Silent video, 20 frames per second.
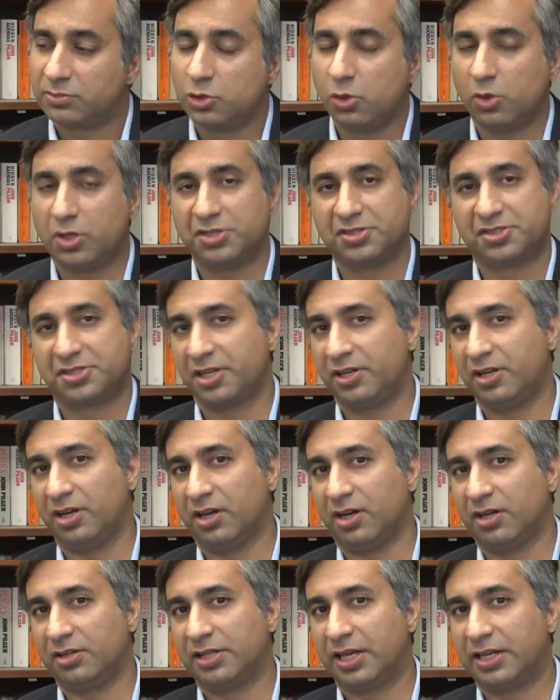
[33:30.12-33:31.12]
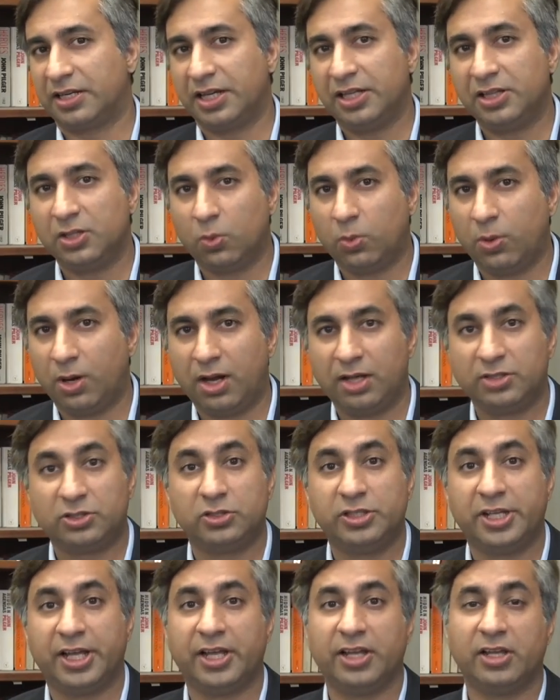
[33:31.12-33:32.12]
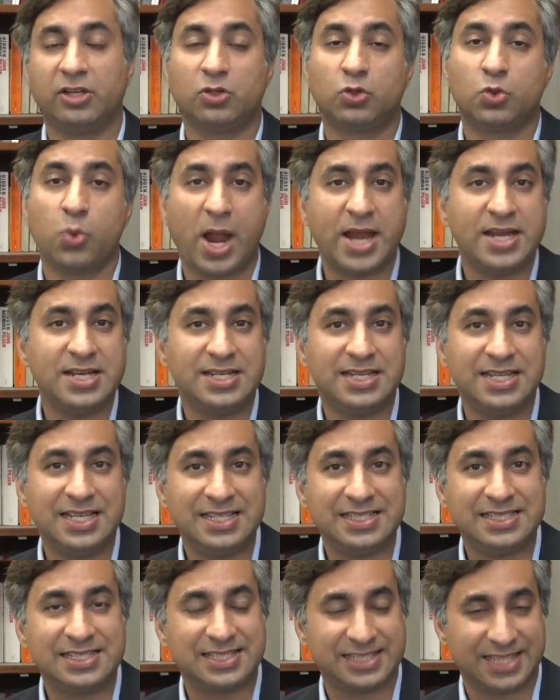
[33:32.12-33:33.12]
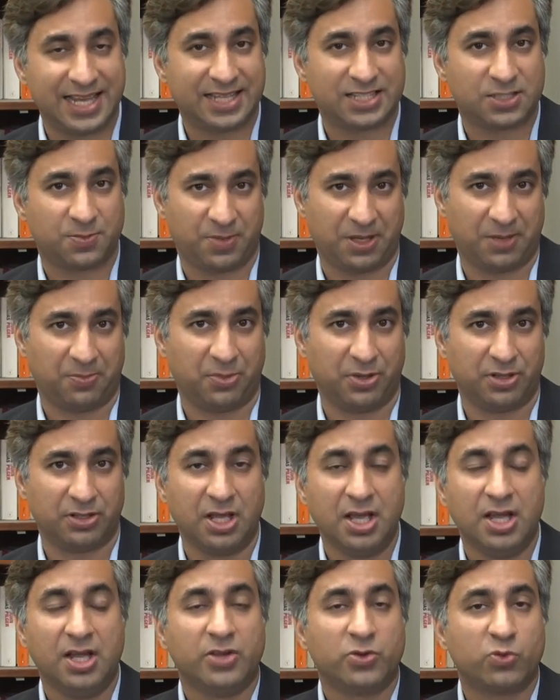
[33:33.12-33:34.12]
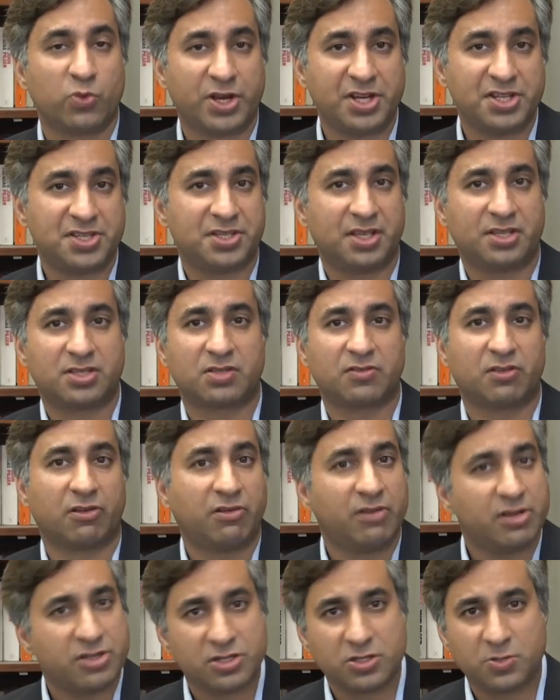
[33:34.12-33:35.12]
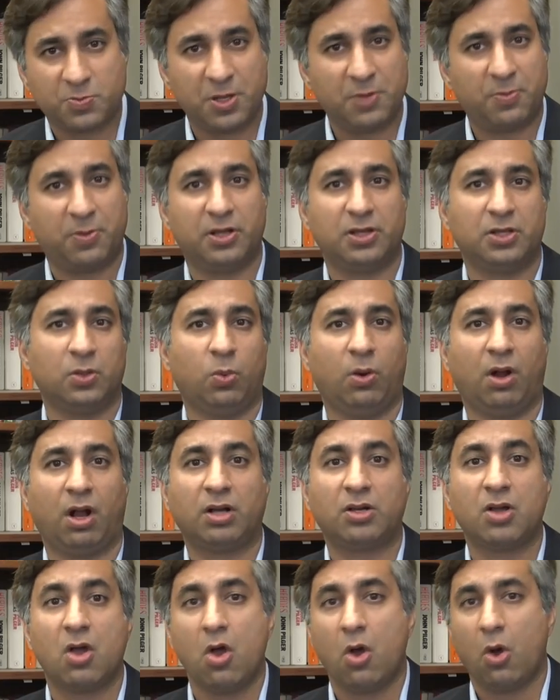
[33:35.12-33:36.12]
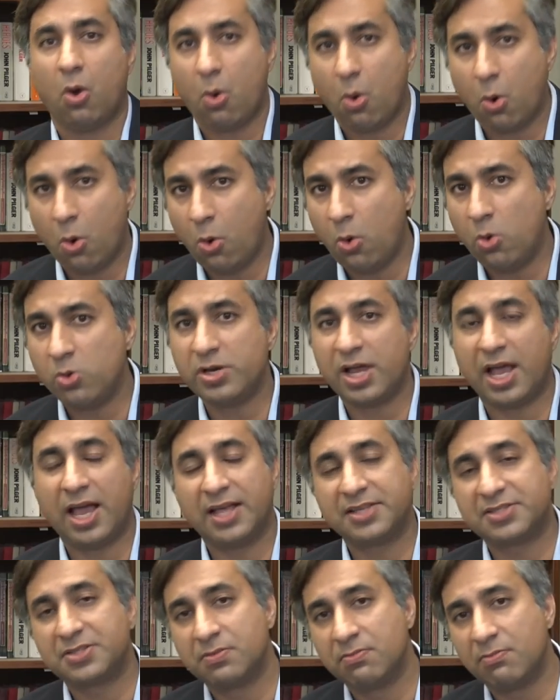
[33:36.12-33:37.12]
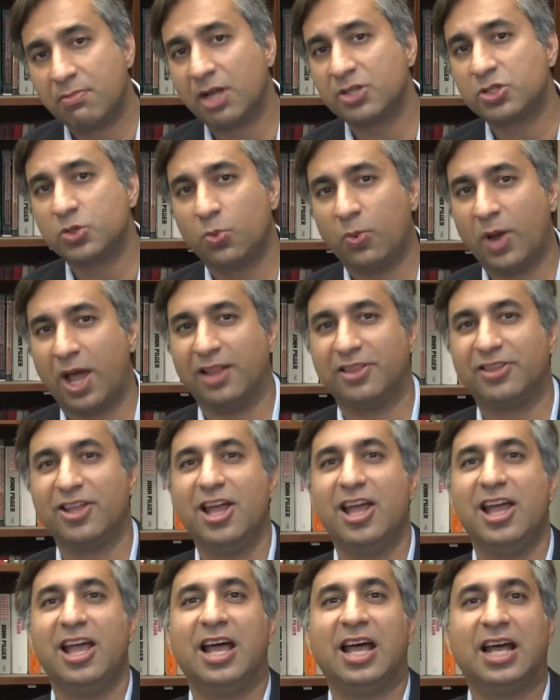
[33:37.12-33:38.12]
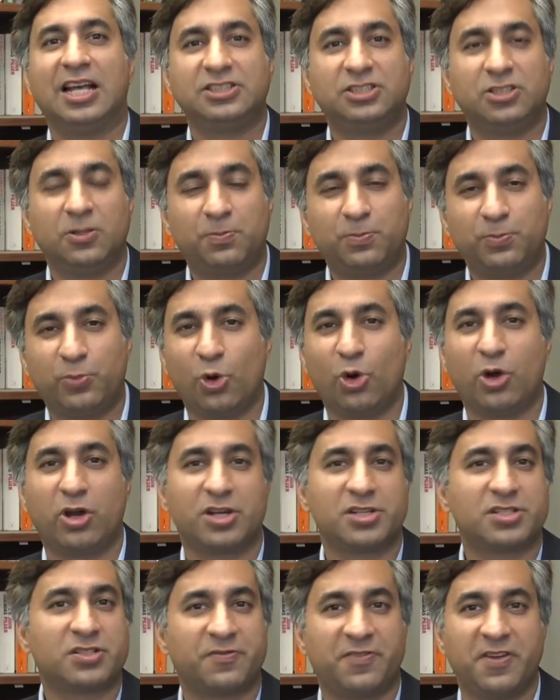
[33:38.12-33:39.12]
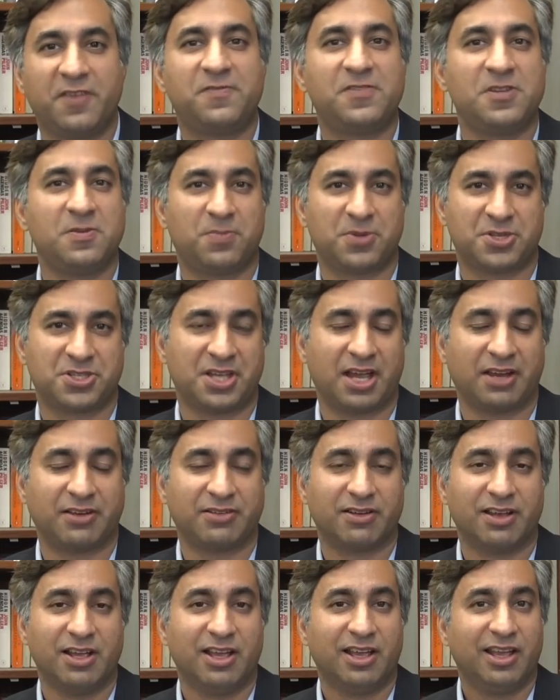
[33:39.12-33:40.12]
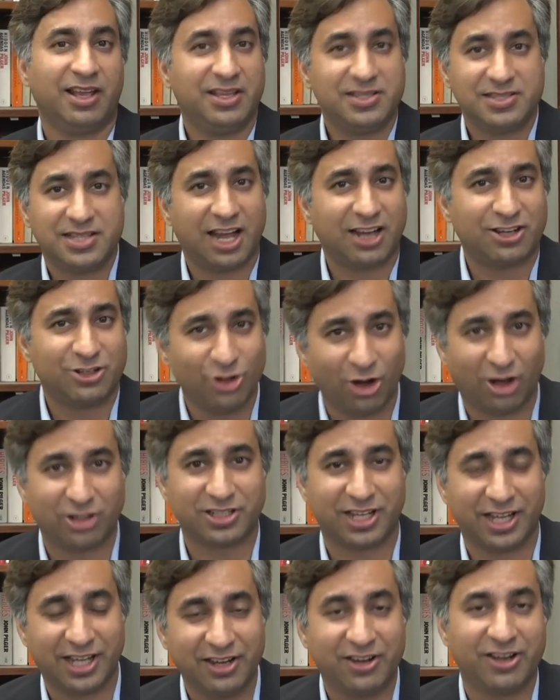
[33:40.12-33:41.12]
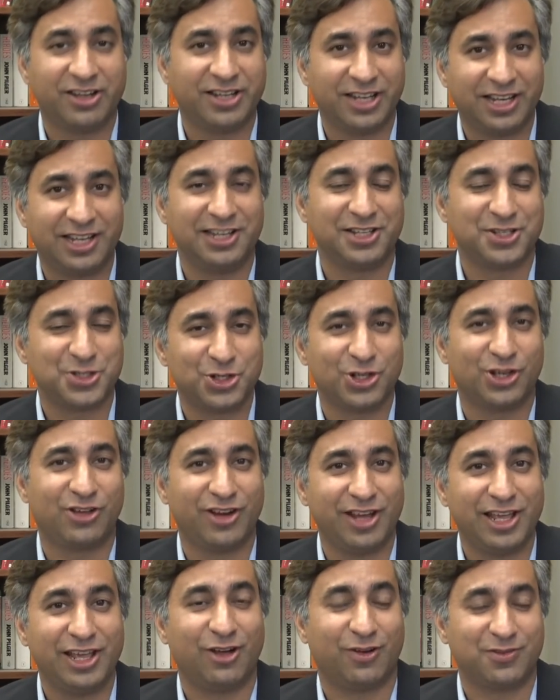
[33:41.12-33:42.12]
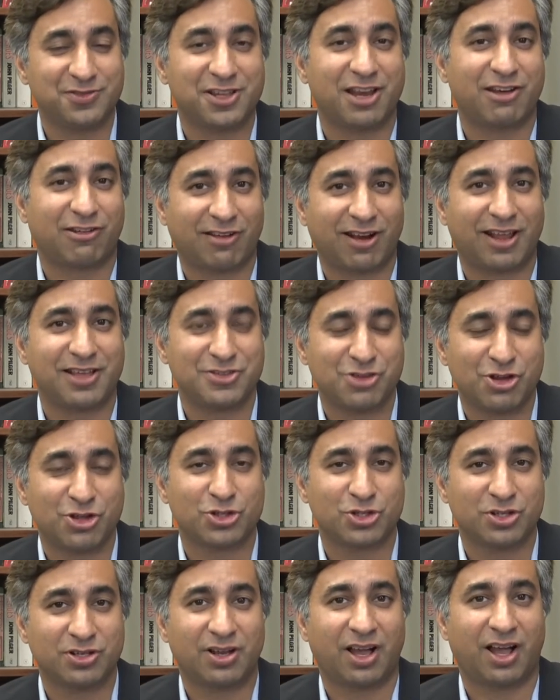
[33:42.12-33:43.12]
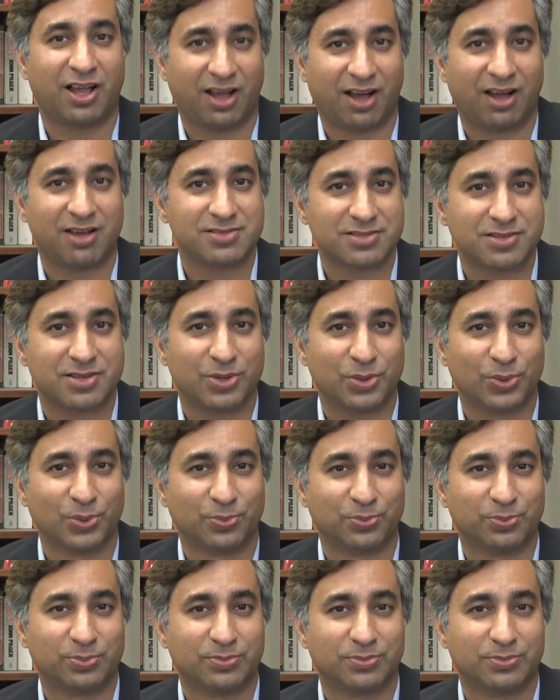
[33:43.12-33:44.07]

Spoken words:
Do consider that in the world today, 26 of the richest people in the world own as much wealth as the poorest 50%. Is that not a ridiculous degree of centralization, I ask you?